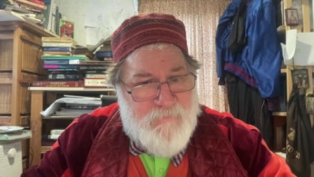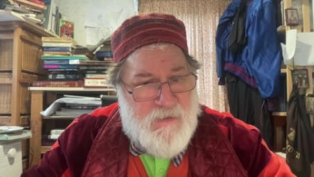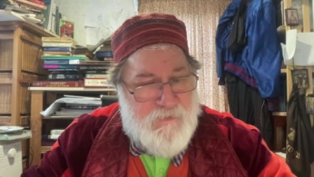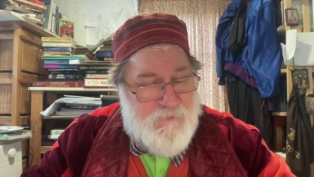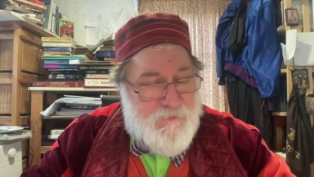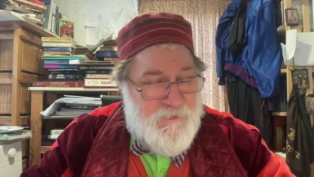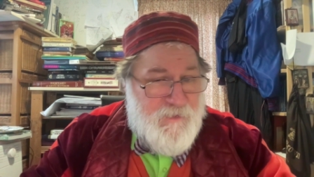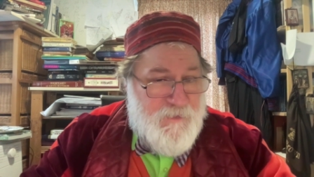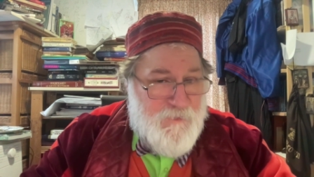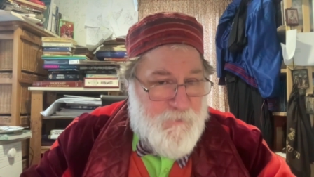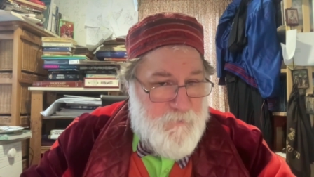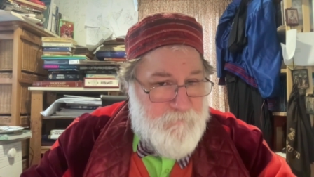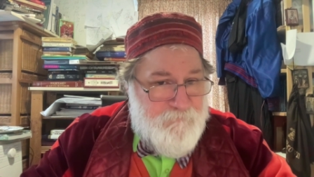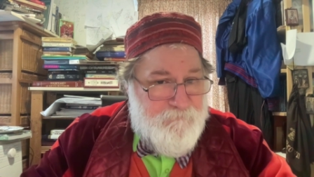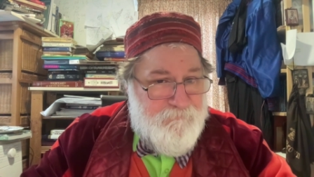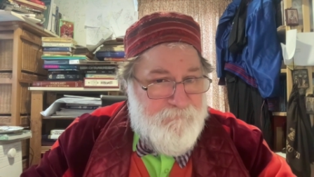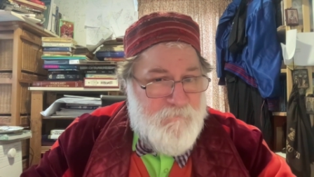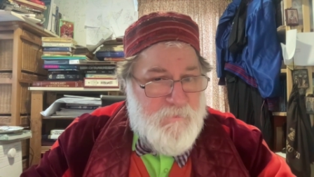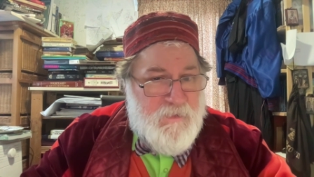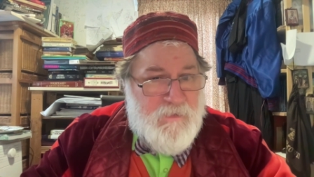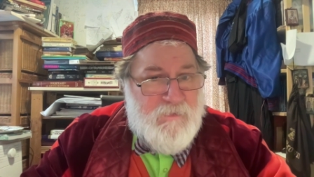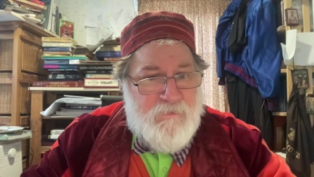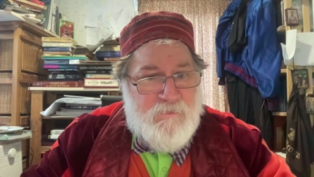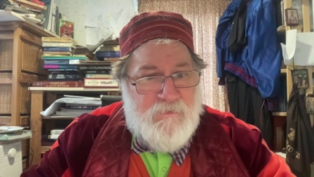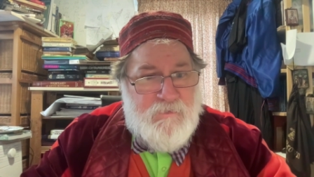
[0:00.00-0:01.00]
No.
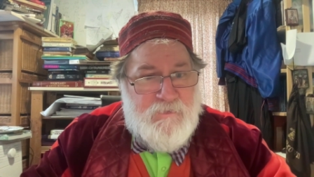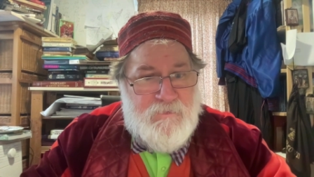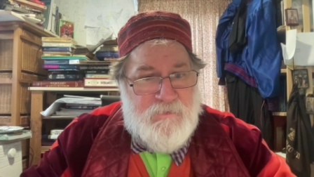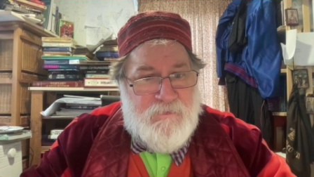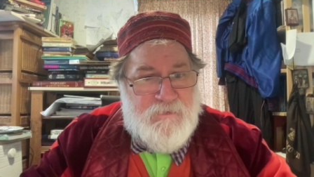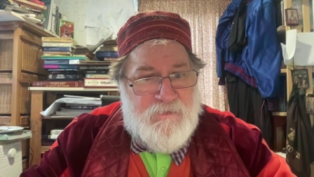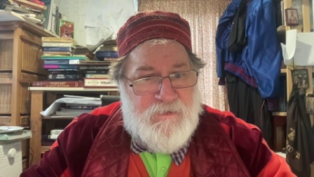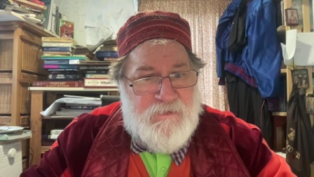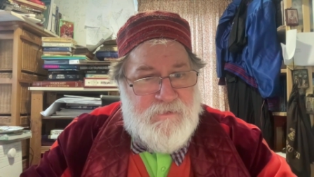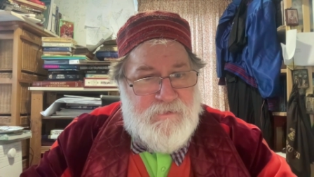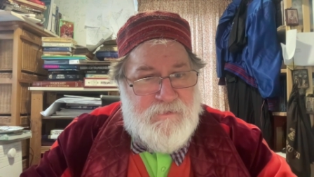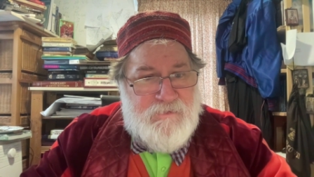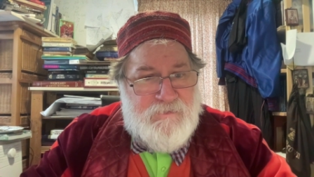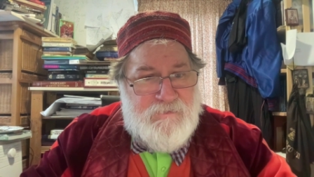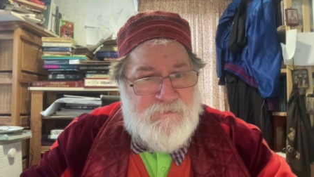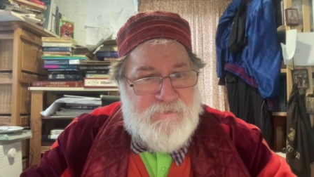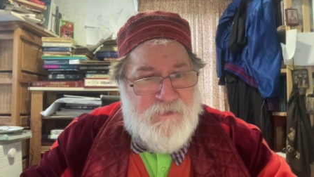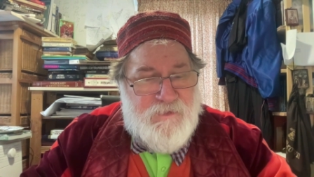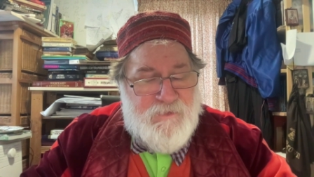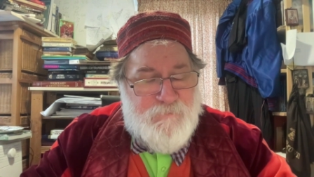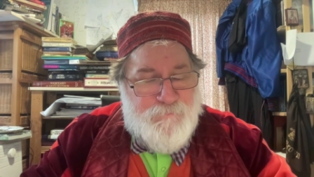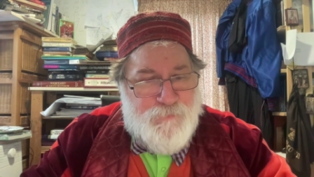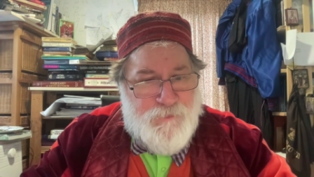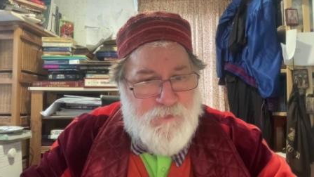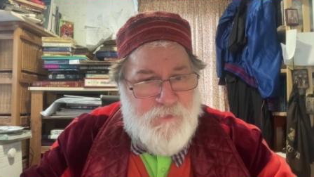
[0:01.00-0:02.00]
A,
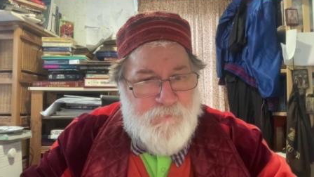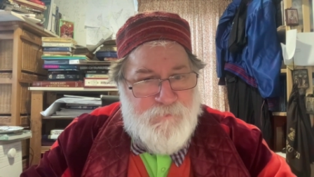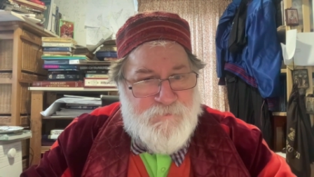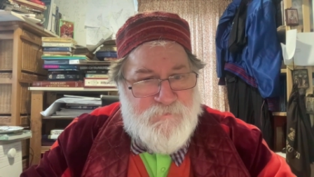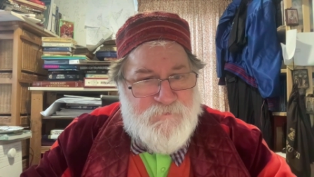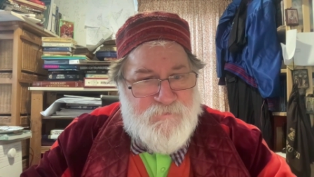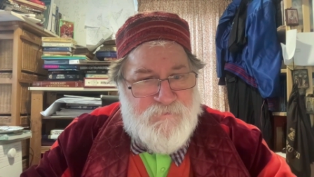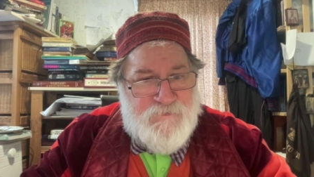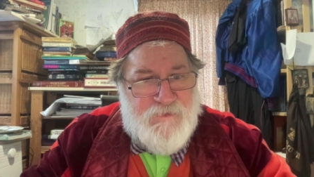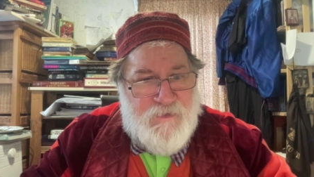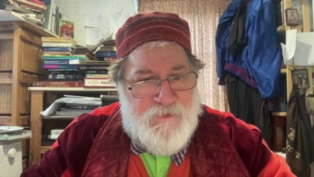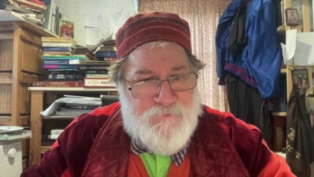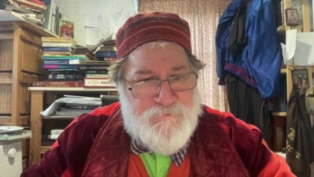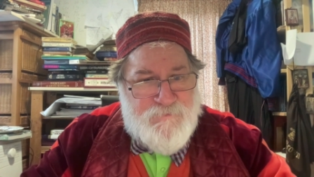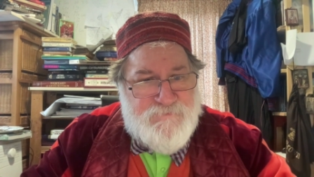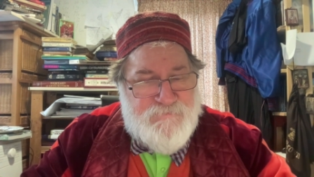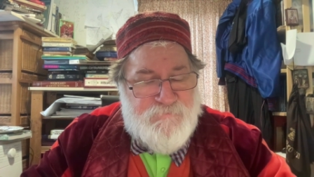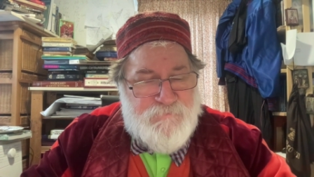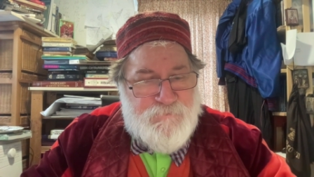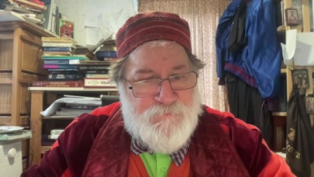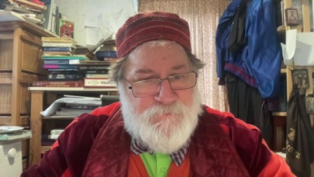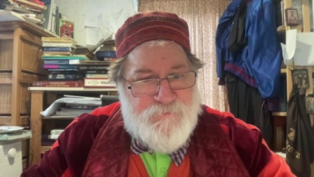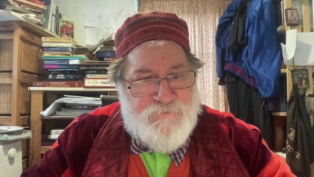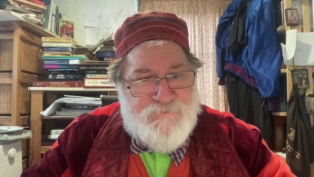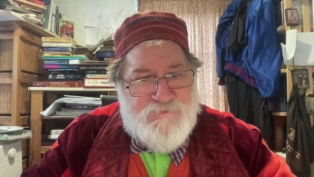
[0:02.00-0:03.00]
an appointment to the House of
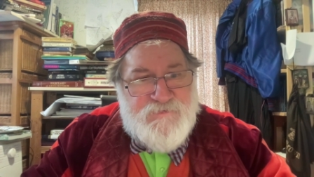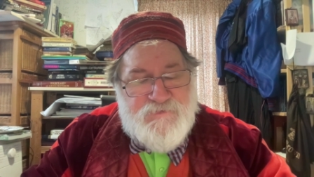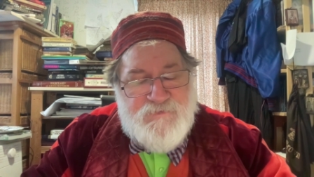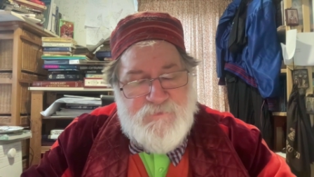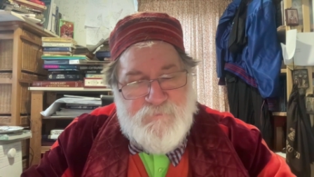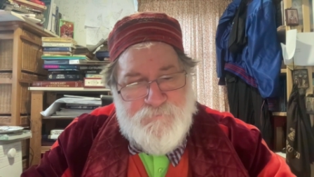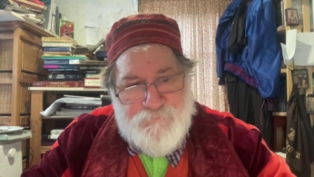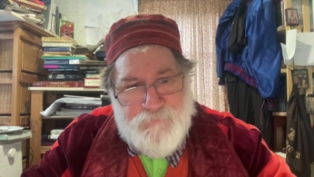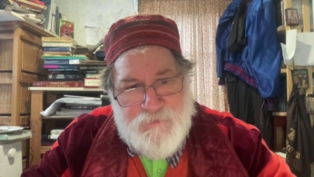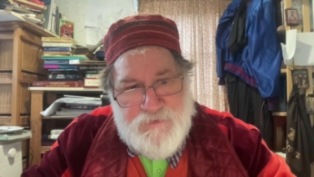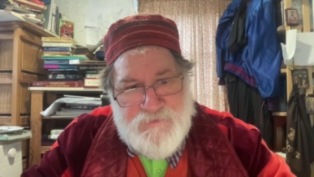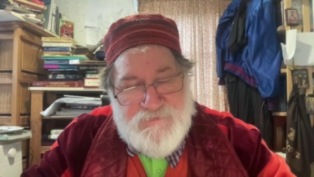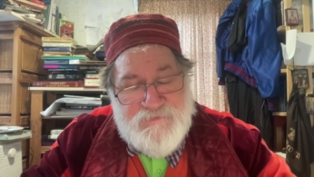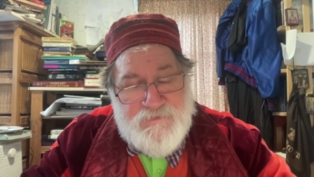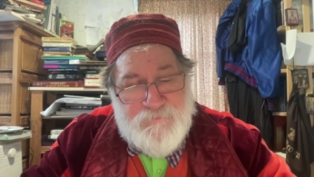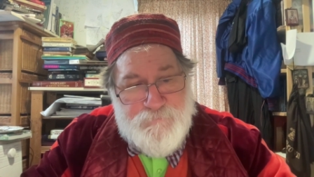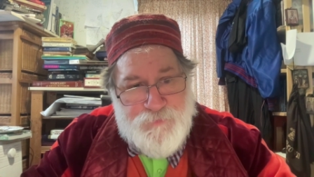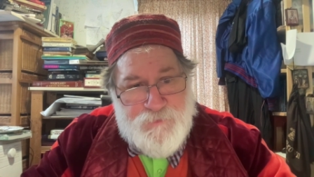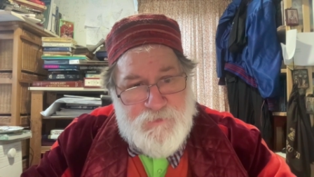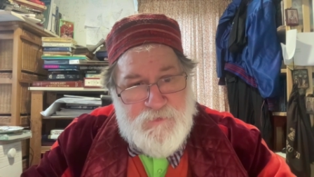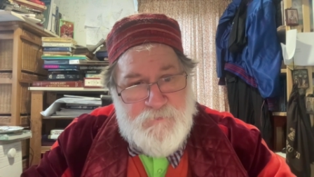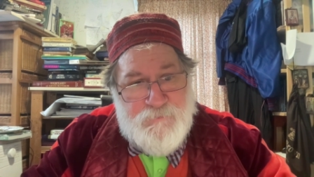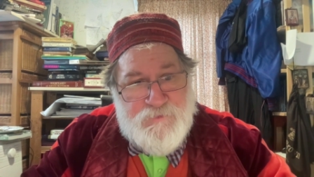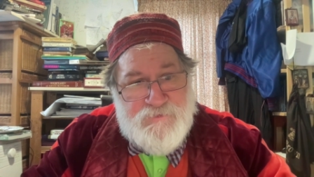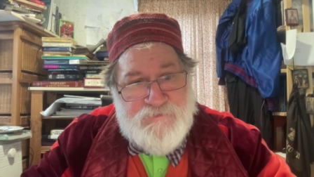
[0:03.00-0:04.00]
Lords is an
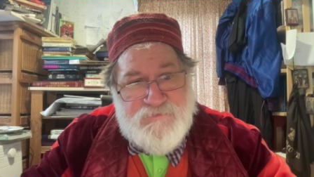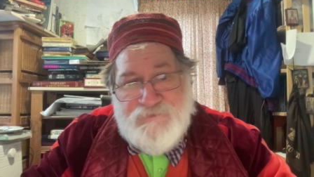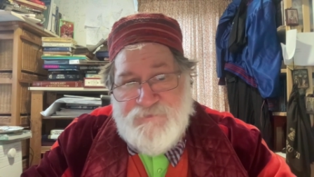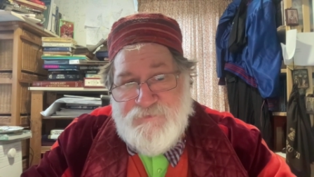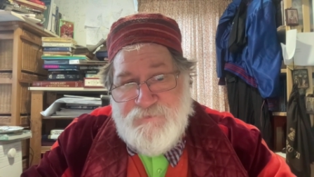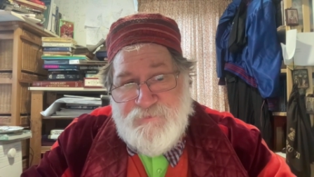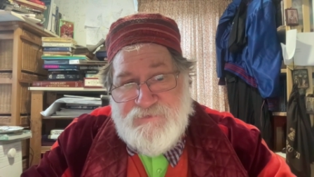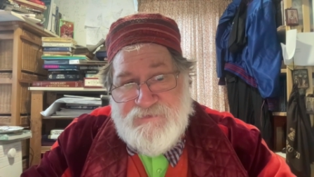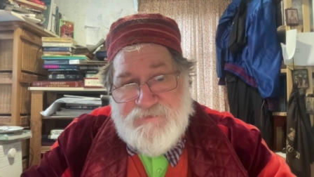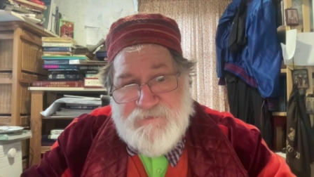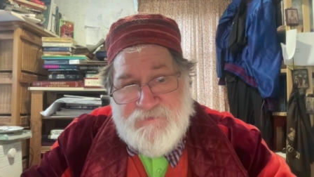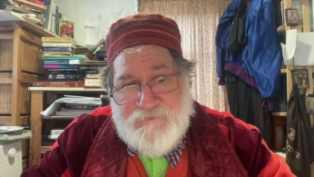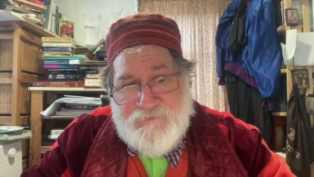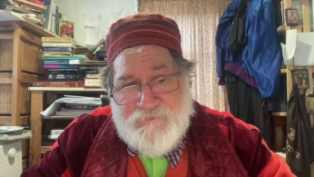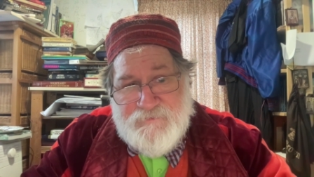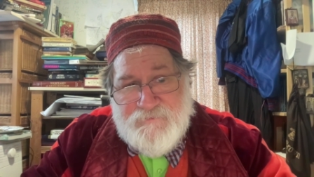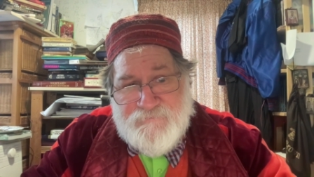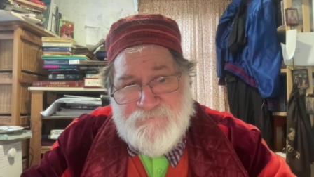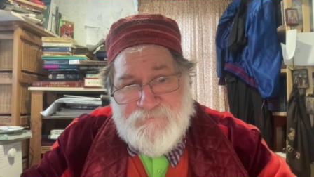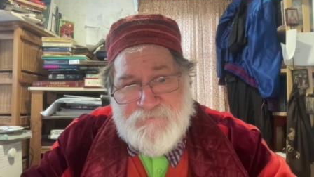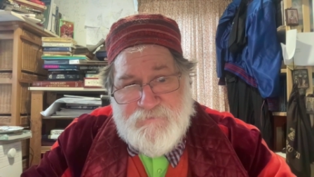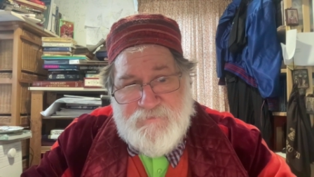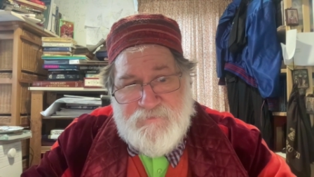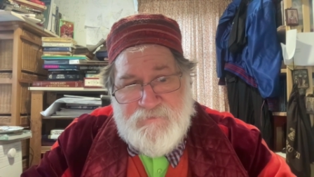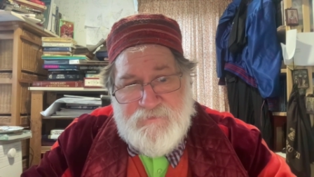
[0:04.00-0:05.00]
appointment to
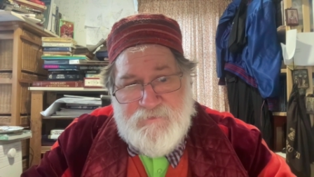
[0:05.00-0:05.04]
serve.